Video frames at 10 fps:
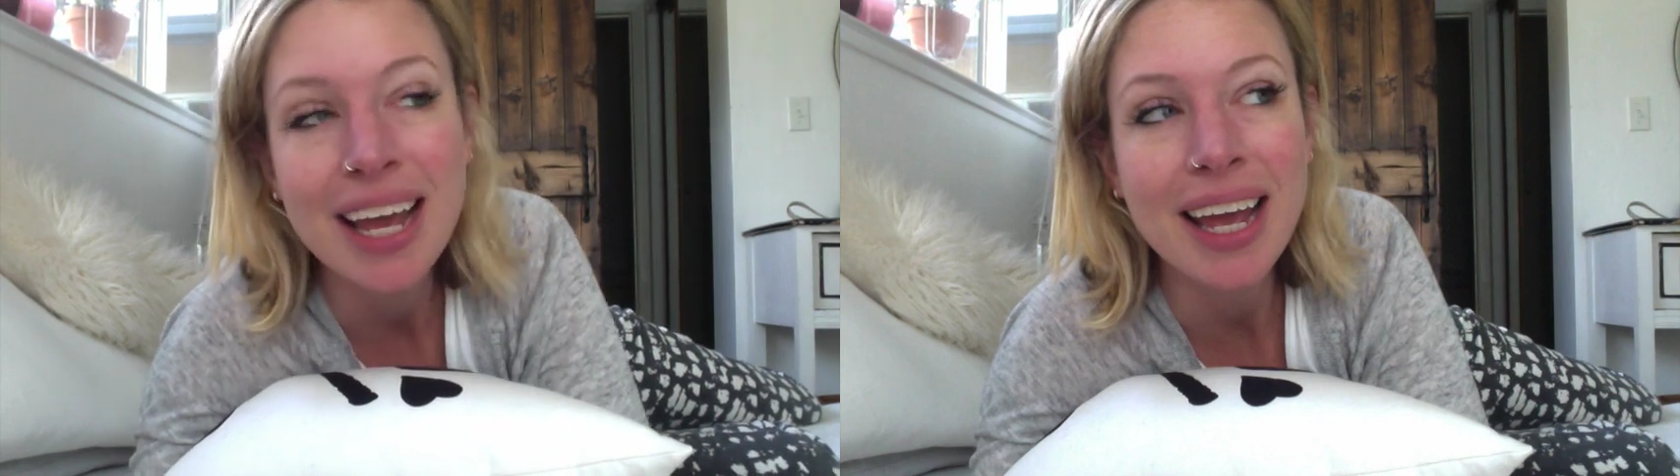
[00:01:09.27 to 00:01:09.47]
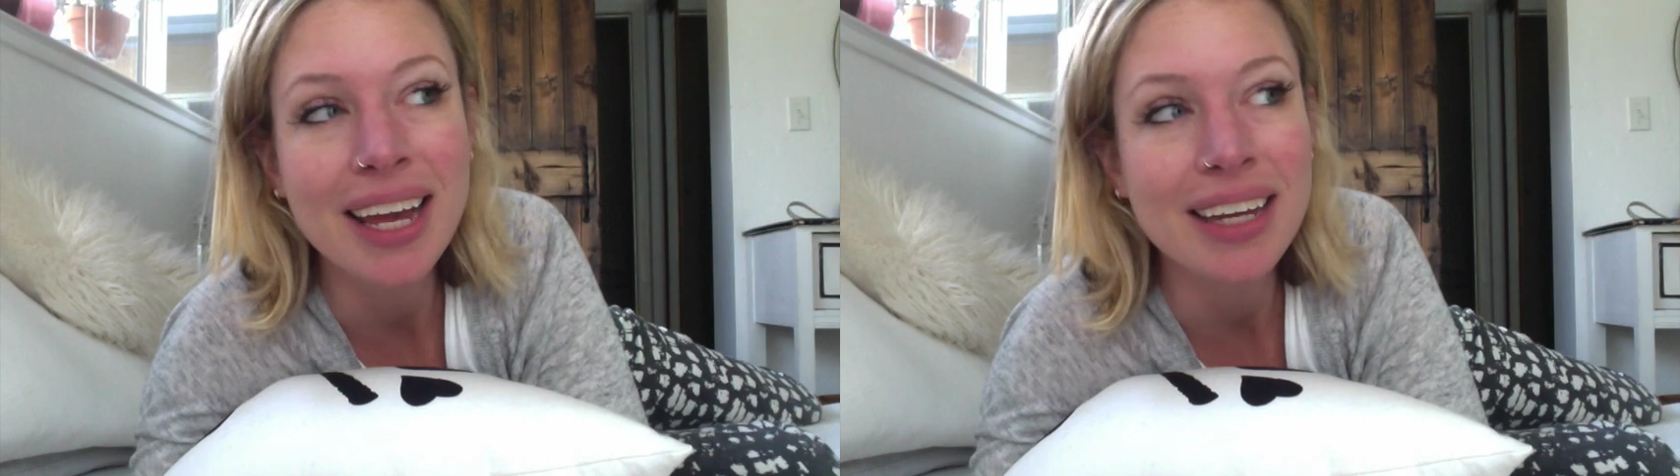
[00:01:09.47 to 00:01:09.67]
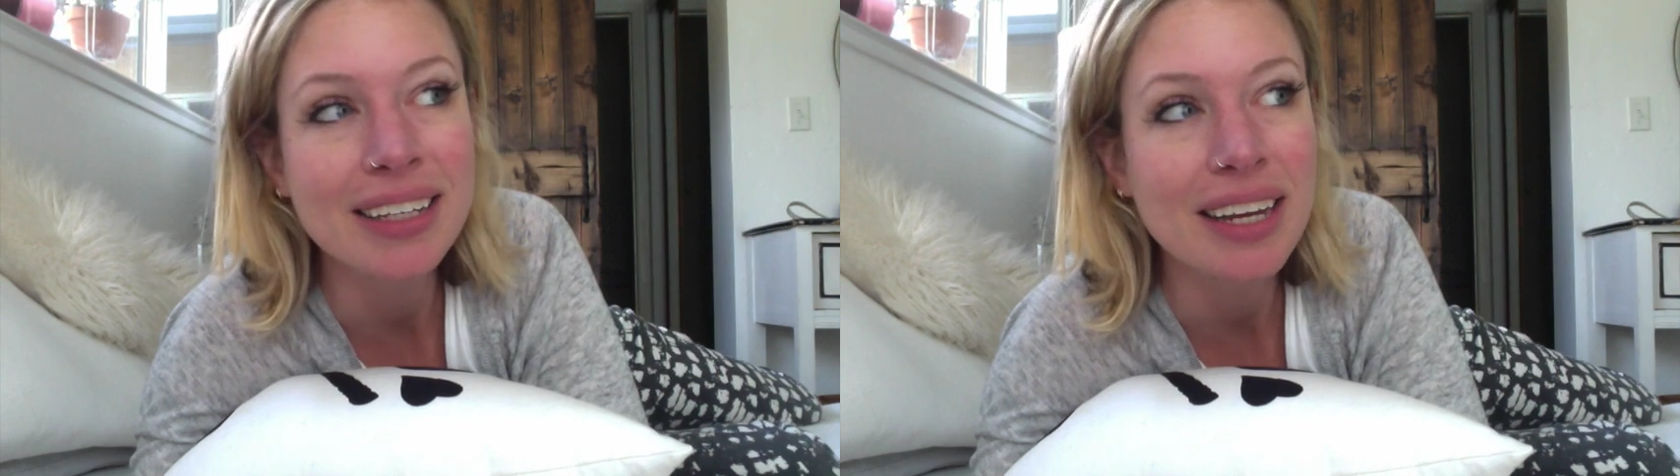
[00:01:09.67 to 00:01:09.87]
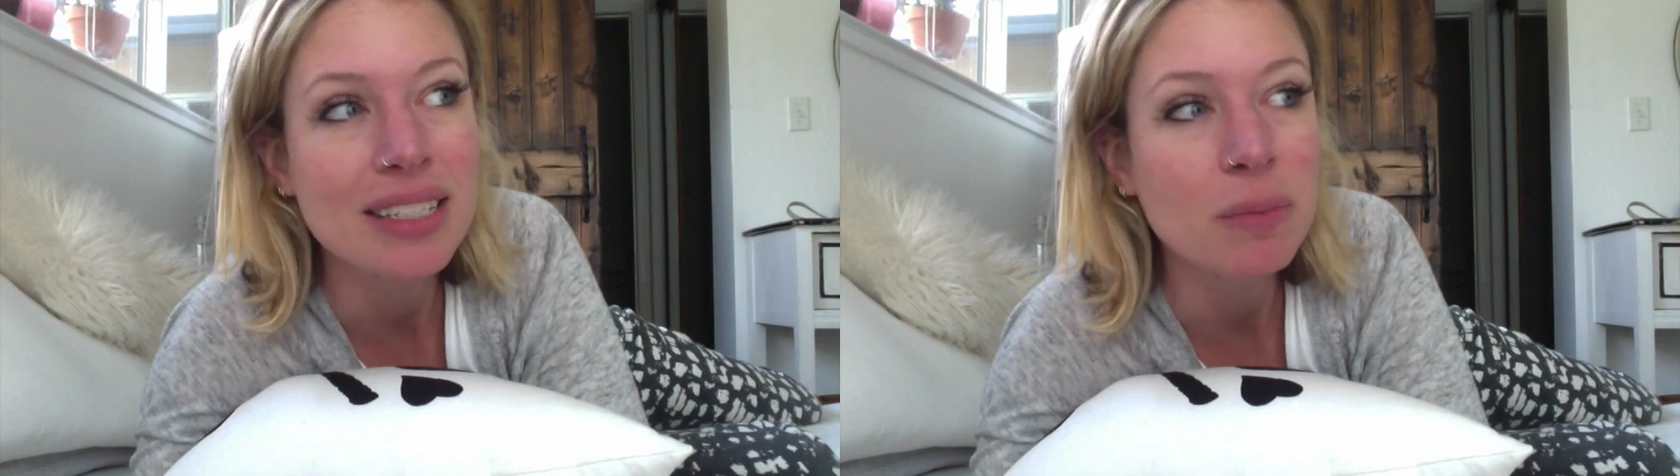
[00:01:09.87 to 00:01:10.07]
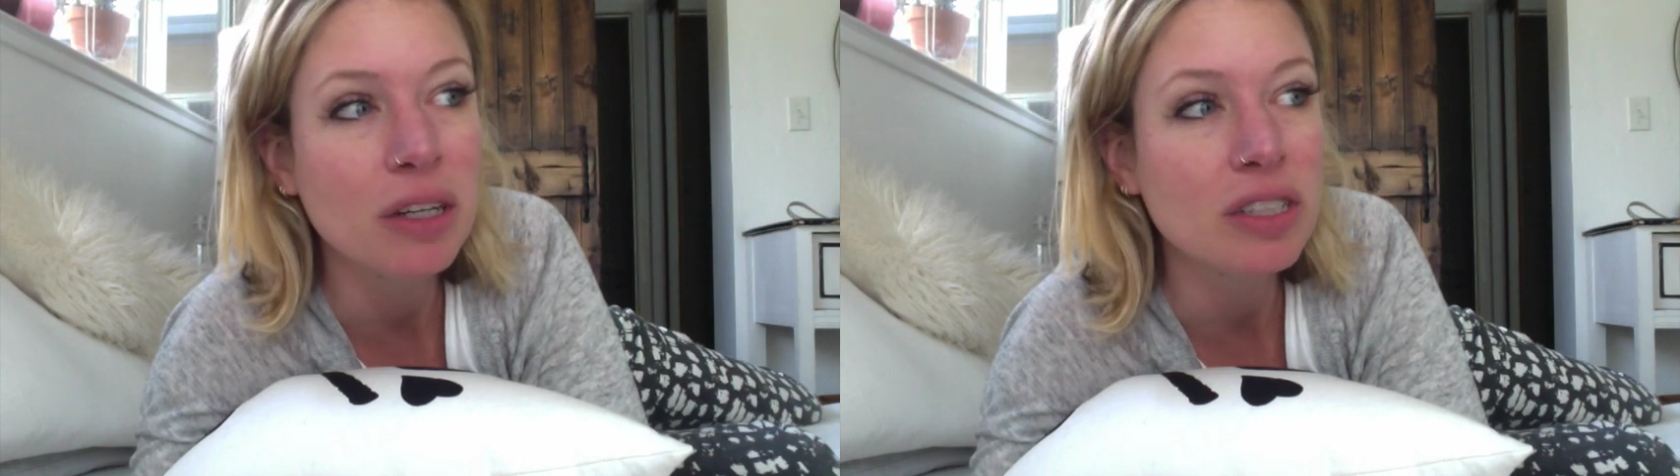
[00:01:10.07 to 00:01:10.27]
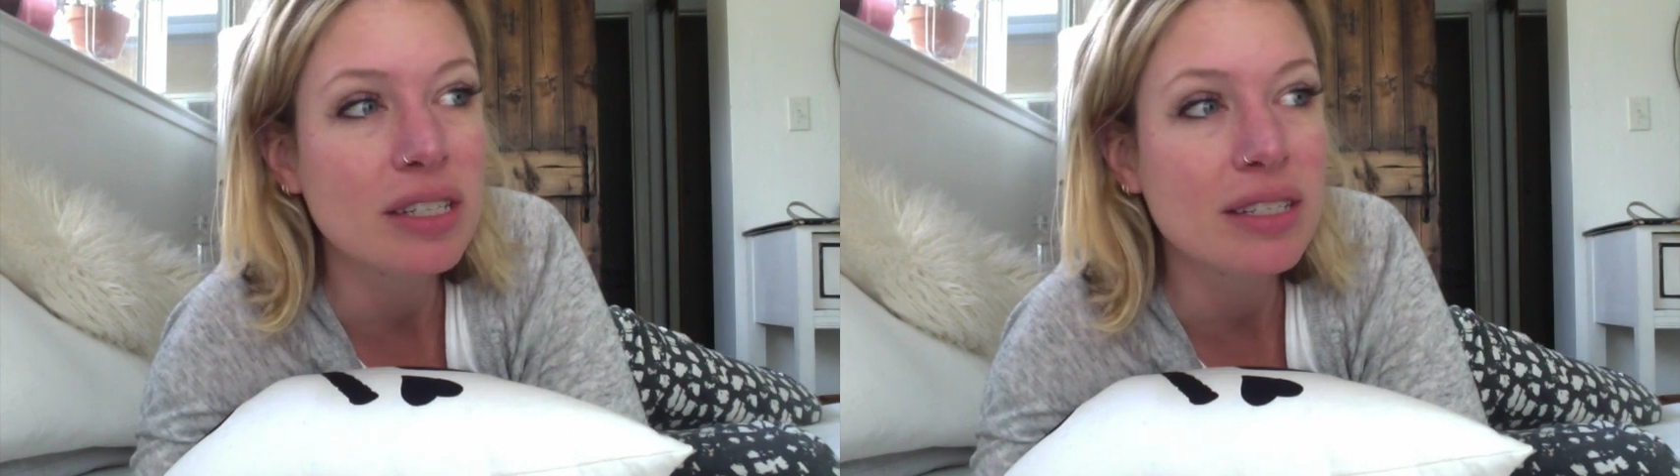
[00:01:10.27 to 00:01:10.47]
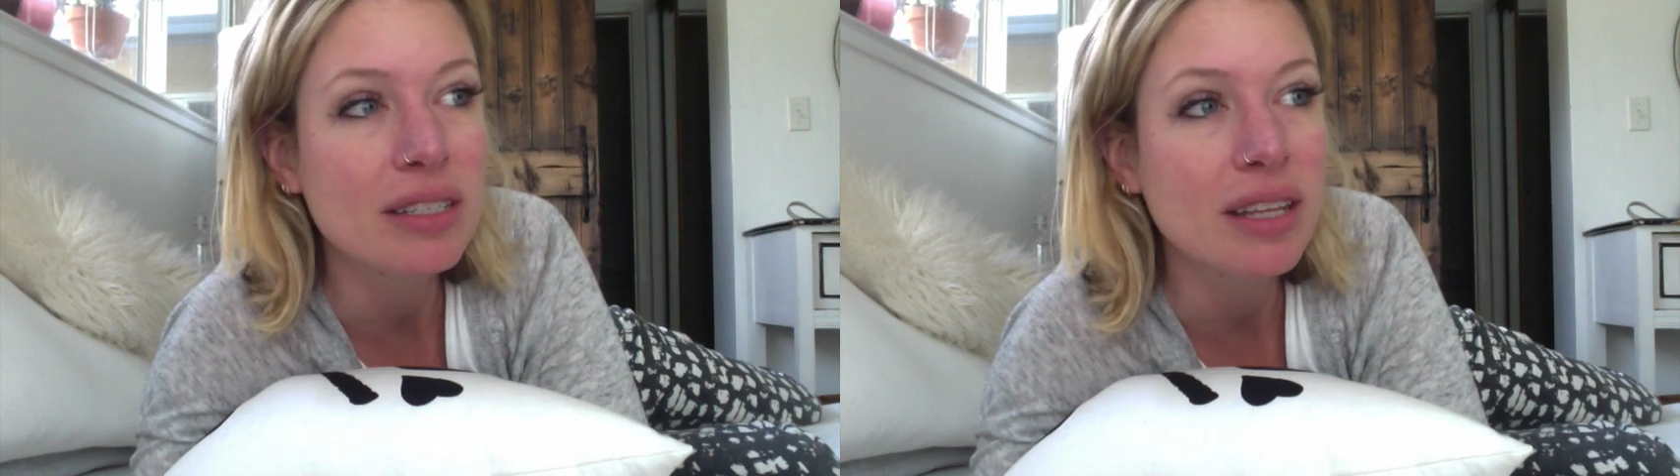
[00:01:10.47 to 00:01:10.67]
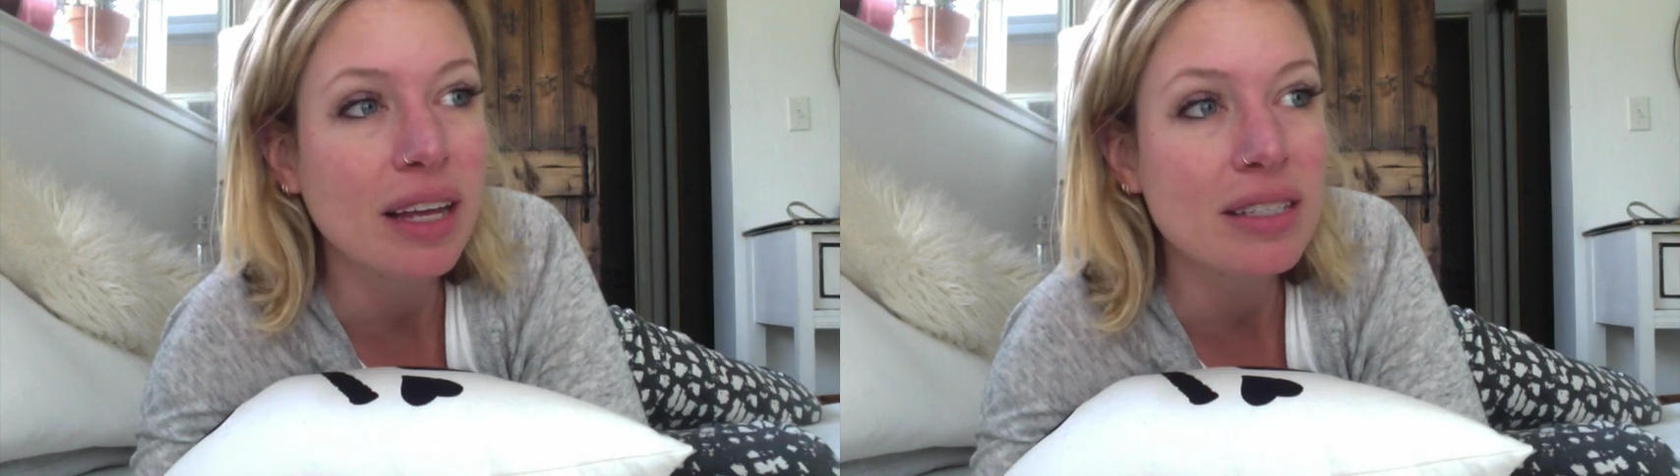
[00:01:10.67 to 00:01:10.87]
And as much as
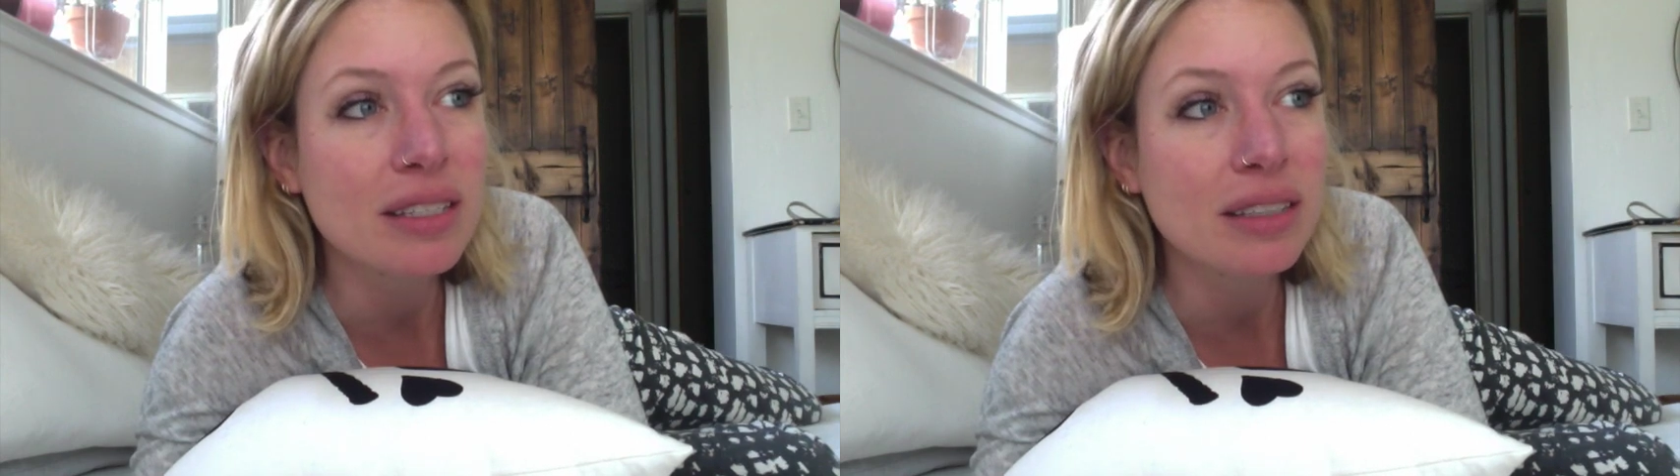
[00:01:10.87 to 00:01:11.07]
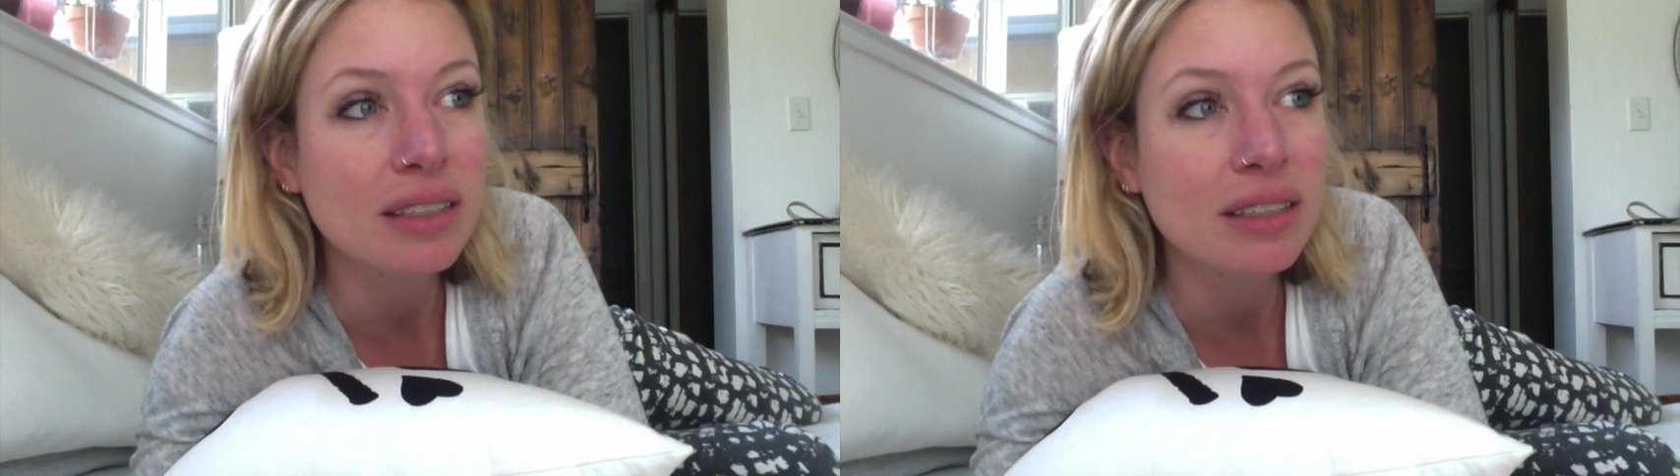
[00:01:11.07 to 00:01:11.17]
that's